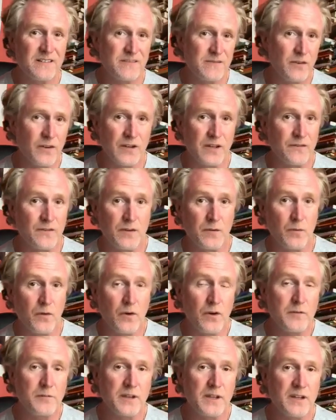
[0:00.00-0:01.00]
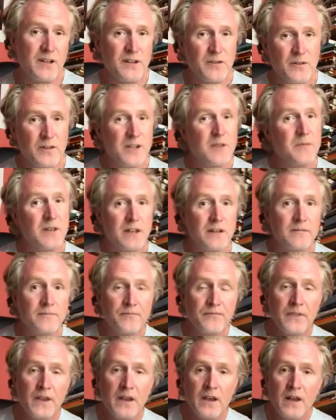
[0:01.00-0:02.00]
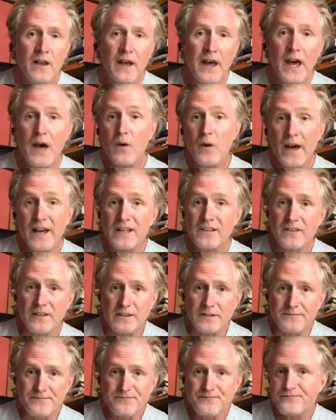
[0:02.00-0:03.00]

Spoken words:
not even a word, but you know what I mean, our acting.